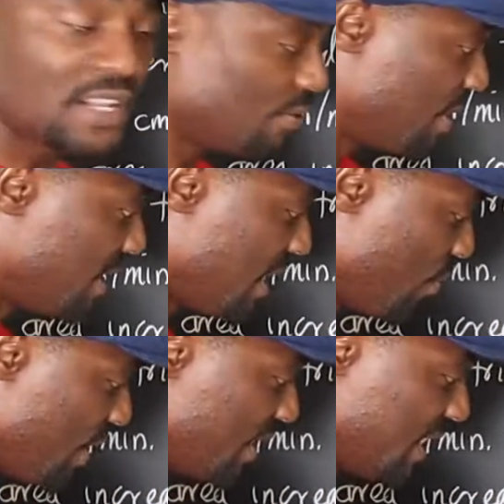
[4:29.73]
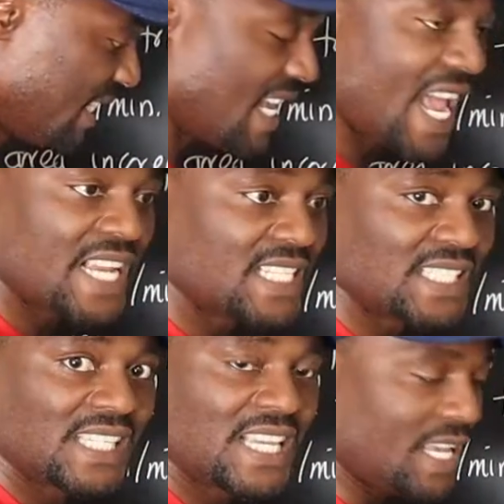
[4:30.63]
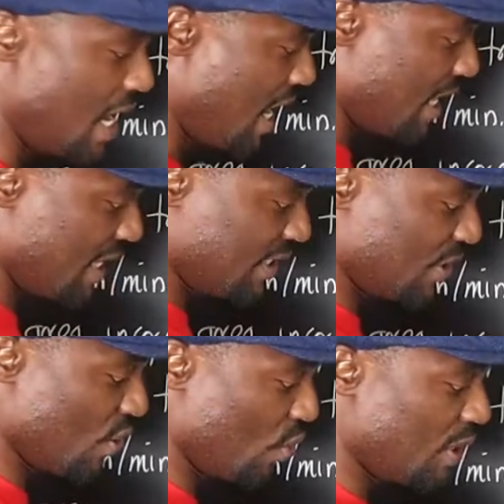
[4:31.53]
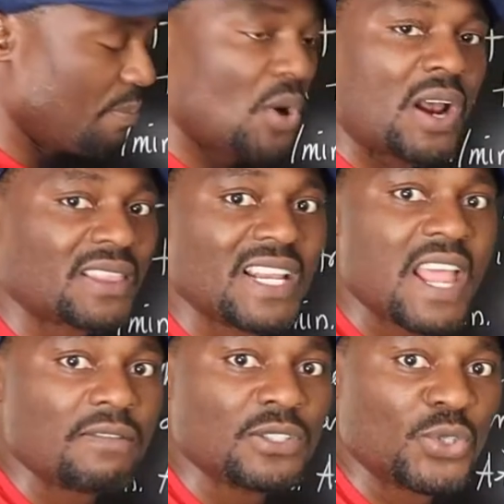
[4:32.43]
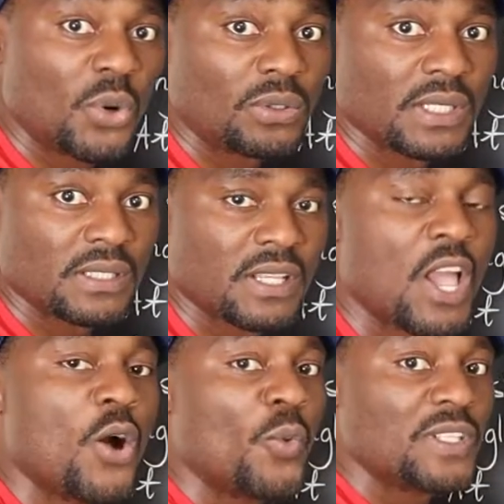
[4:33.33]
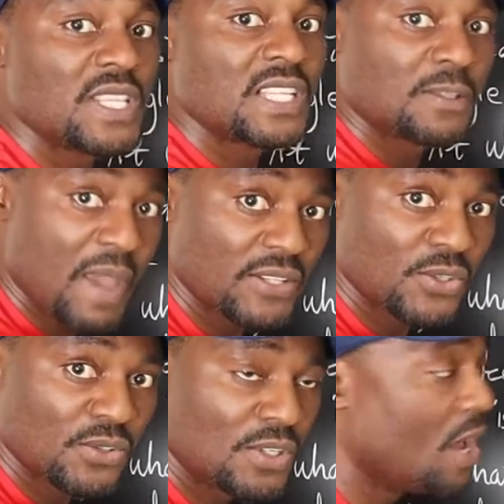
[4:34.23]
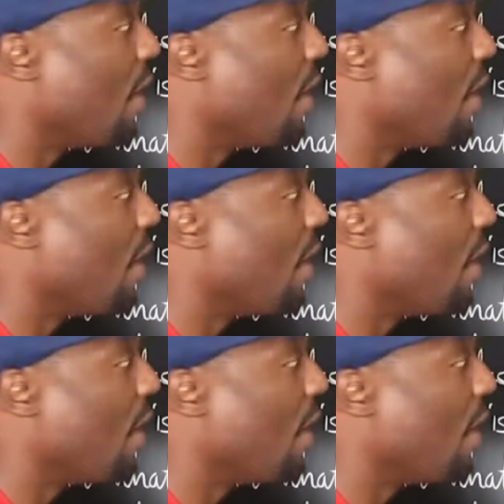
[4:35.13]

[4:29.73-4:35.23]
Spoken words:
increasing, which is dA dt. This is the only part they never told us, which they expect you to